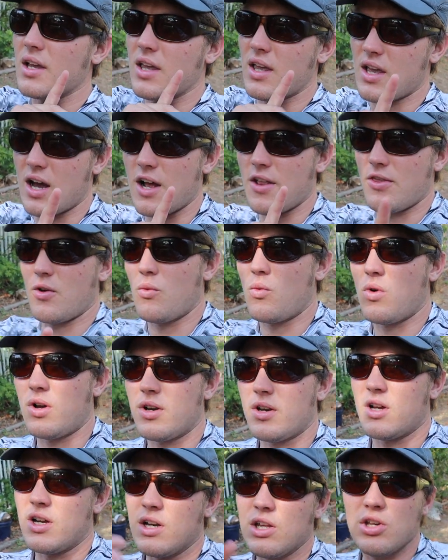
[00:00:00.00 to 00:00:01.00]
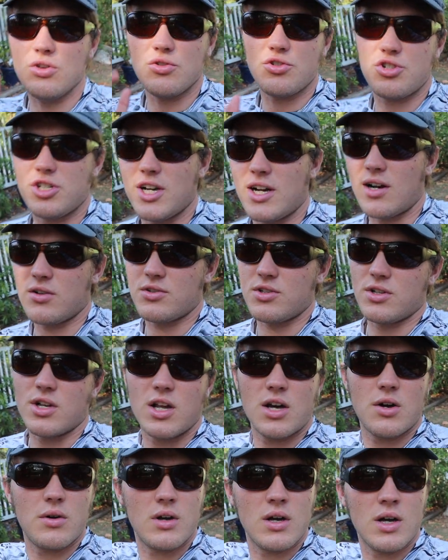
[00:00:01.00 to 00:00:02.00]
Got the one done. Huge shout out to
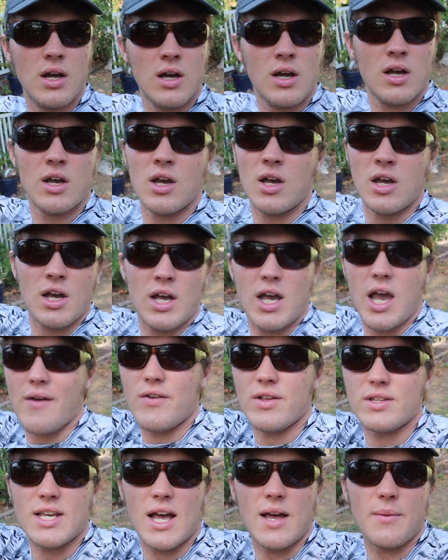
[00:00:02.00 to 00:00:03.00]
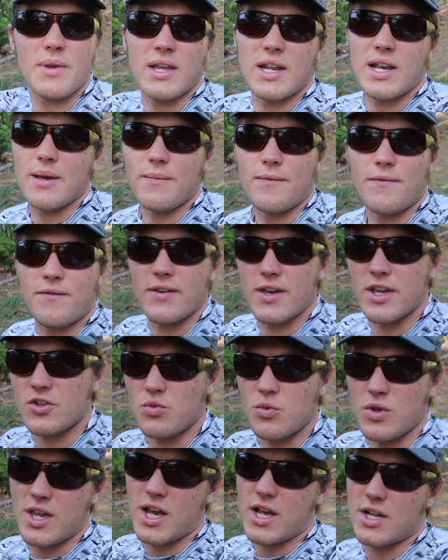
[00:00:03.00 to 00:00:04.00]
Noah. Every time me and him
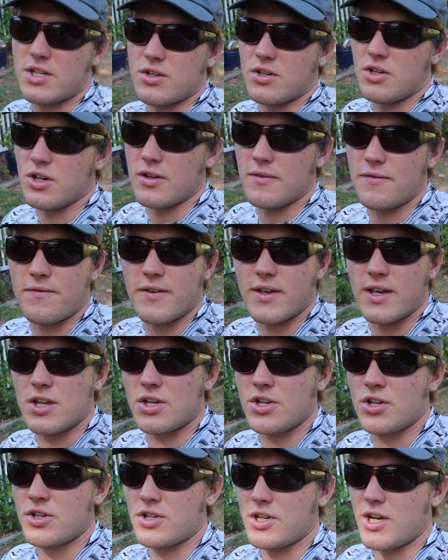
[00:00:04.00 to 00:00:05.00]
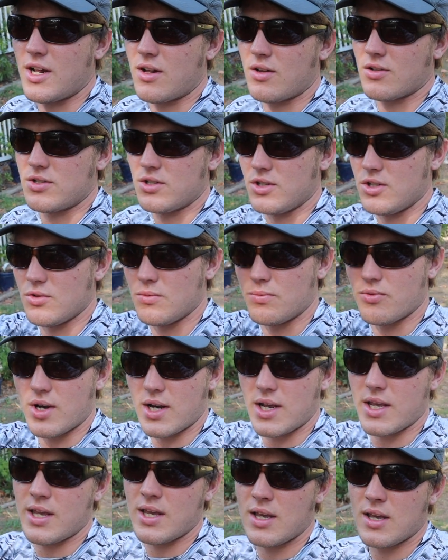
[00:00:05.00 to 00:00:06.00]
fish, we catch good fish. Shout out to you,
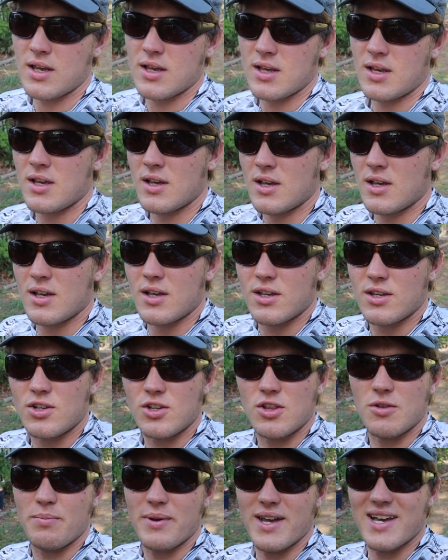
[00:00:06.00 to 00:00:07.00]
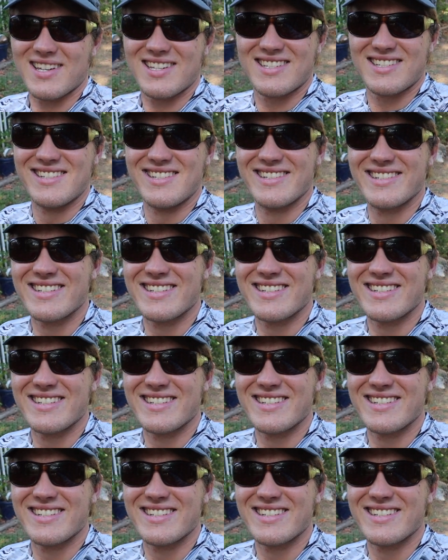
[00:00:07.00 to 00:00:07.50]
buddy. You're the best.